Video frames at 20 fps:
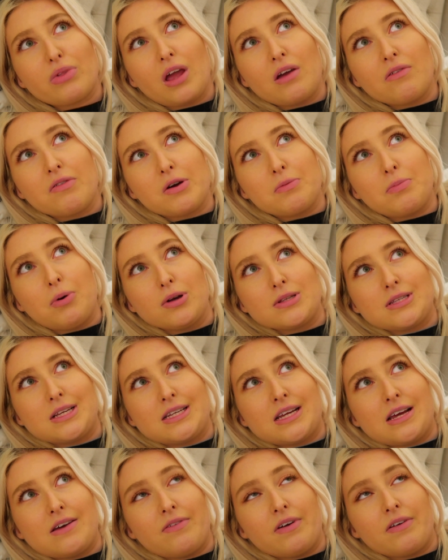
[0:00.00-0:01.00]
I feel
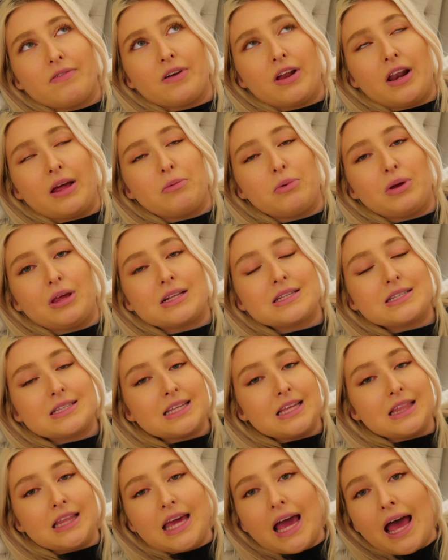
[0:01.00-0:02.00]
positive. I feel like we can
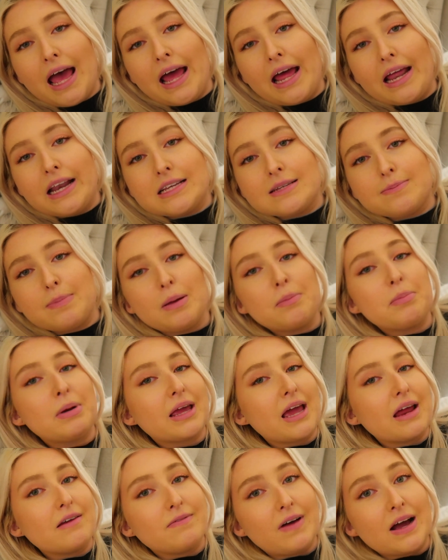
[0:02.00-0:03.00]
see the end. People
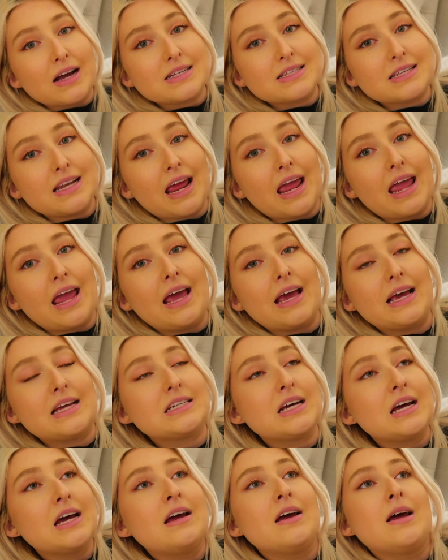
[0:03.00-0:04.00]
are getting
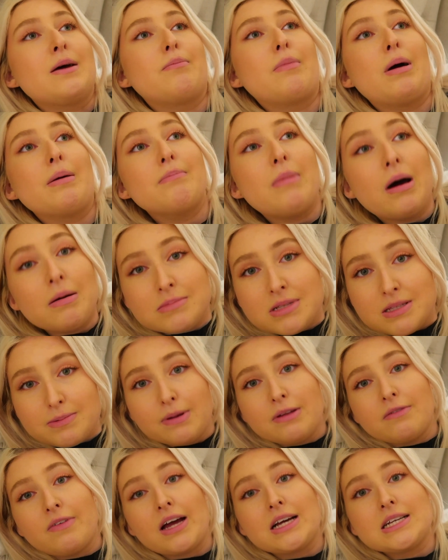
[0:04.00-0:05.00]
vaccinated. My mum's
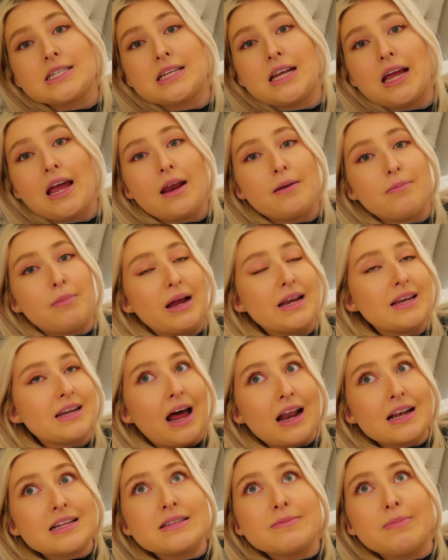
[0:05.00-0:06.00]
been vaccinated. My
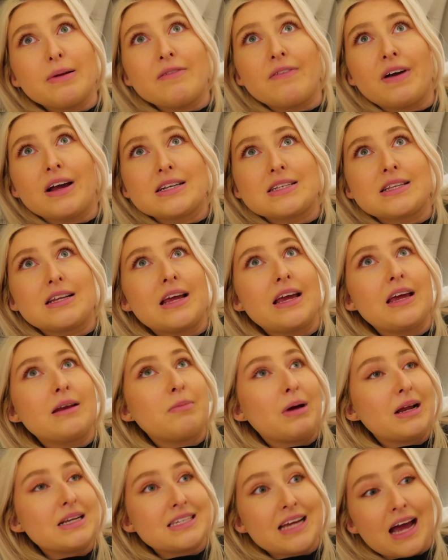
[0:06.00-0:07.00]
nan's been
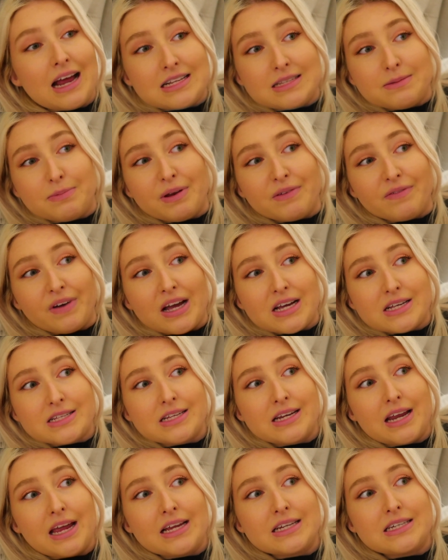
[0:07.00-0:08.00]
vaccinated. My dad's been
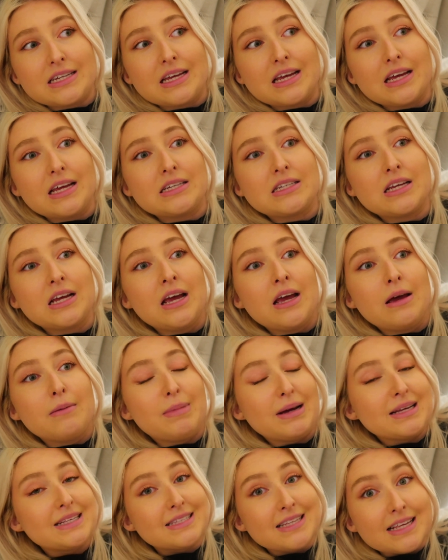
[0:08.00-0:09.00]
vaccinated.
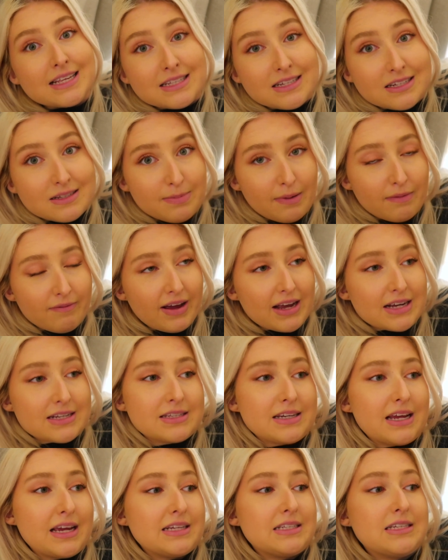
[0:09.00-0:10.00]
My sister's been
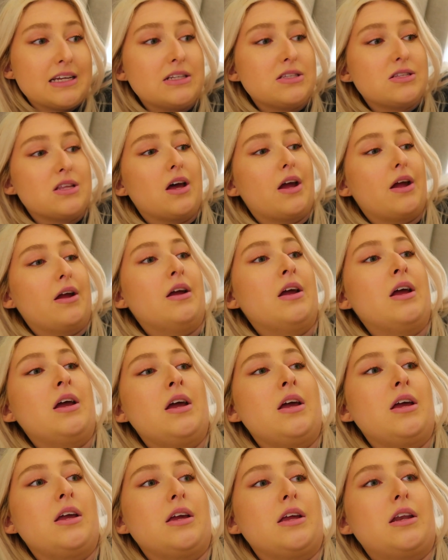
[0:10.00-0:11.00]
vaccinated. So,
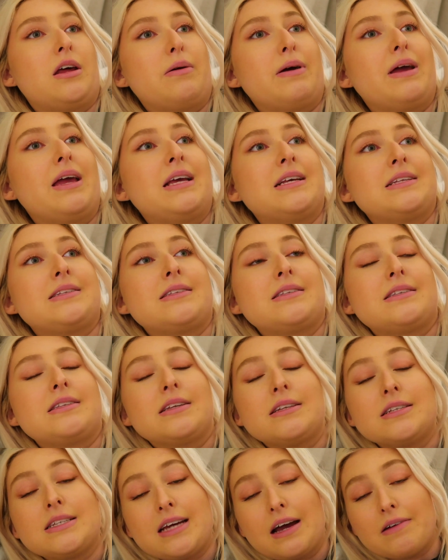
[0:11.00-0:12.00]
you know, it
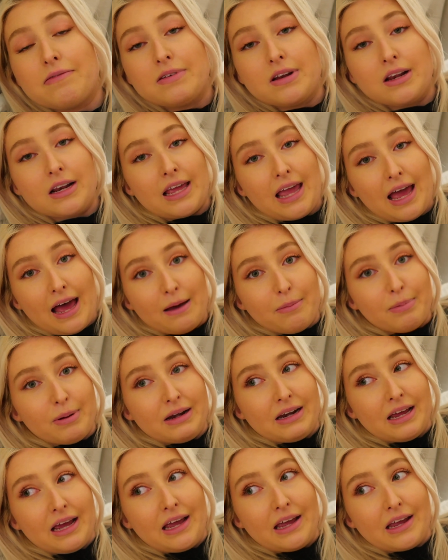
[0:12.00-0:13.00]
is definitely
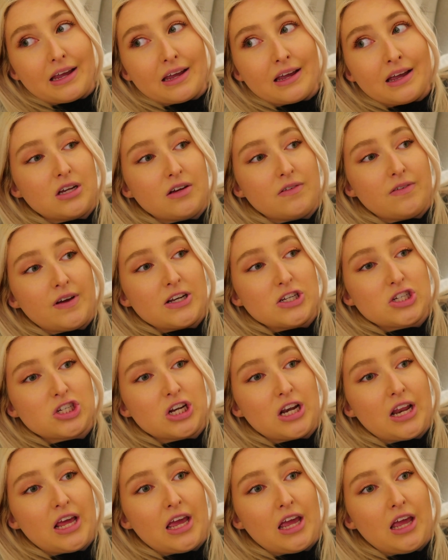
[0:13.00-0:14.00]
happening.
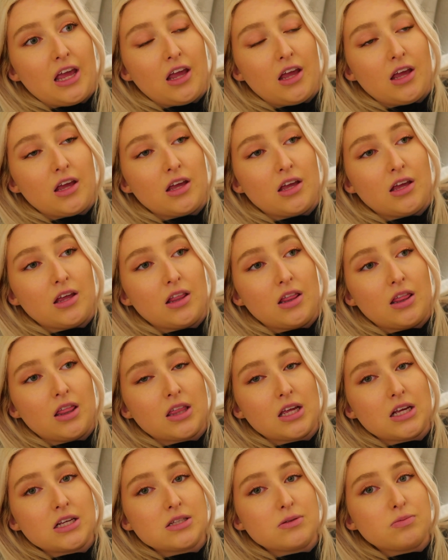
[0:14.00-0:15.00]
Eventually,
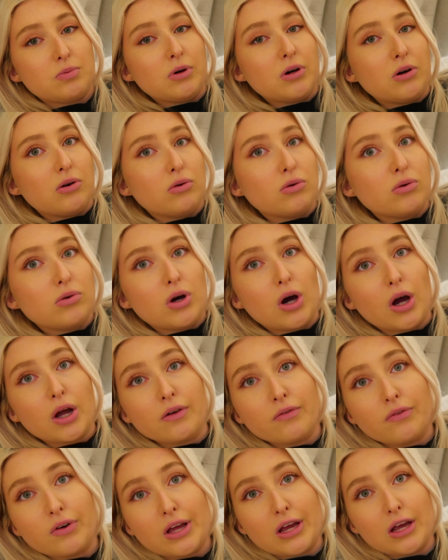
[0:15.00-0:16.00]
things will
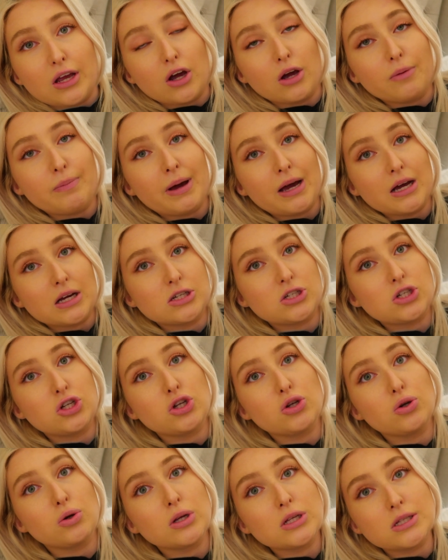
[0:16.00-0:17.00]
hopefully go back
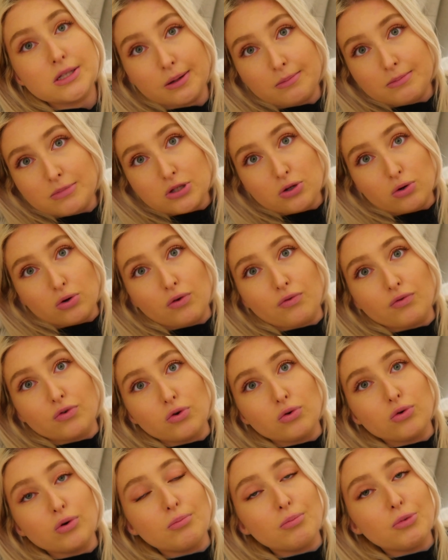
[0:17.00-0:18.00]
to some sort of
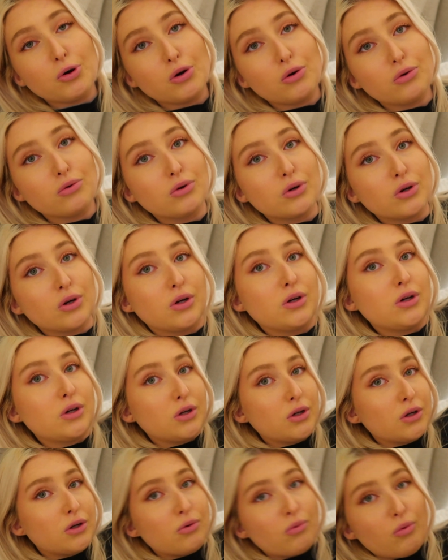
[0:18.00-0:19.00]
normal.
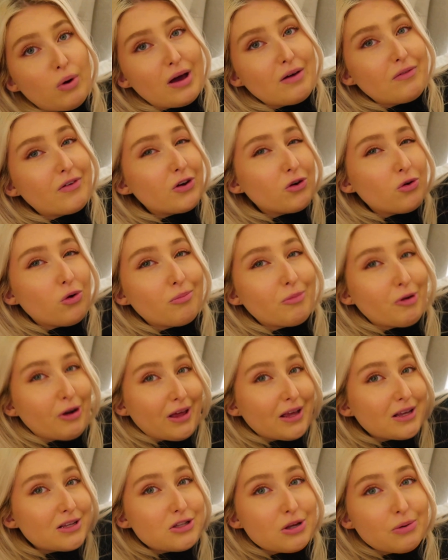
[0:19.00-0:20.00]
Whatever normal
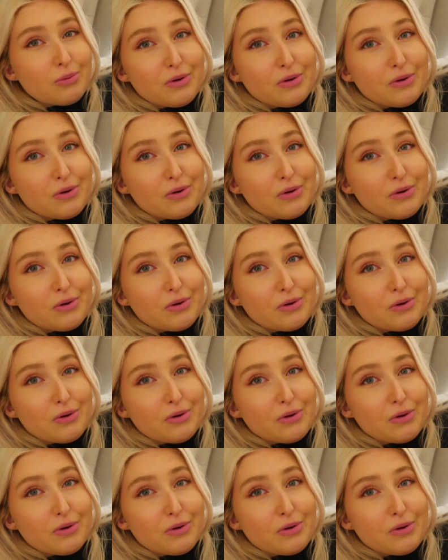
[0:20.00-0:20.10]
is.